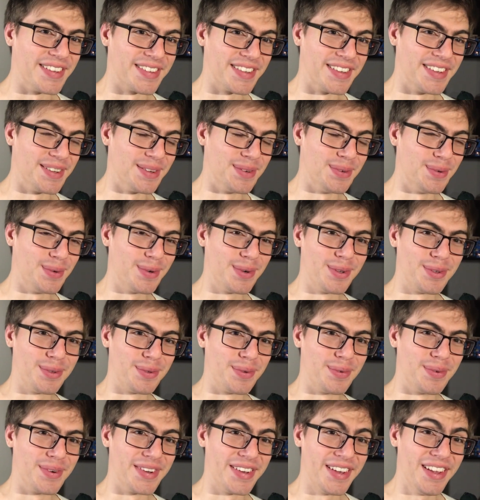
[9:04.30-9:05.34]
isn't a world
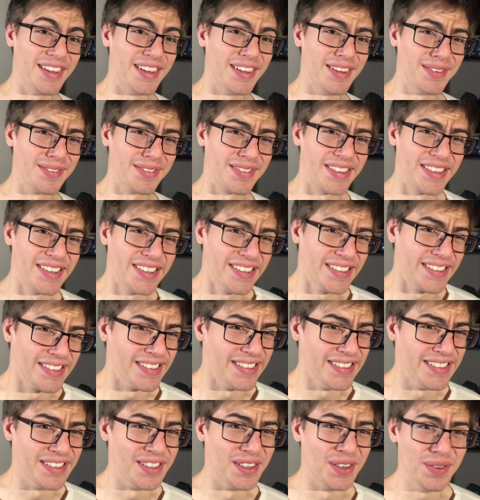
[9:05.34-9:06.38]
we want to live in.
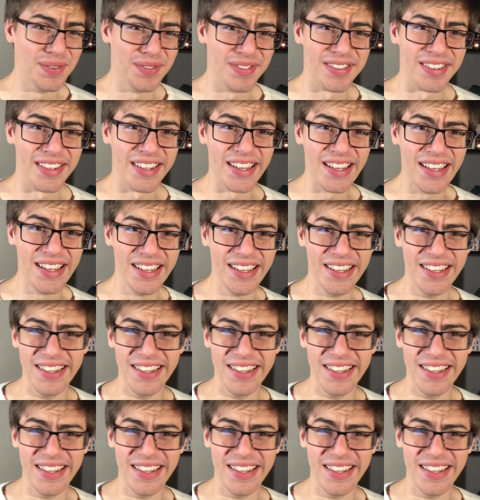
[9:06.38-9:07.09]
Hopefully.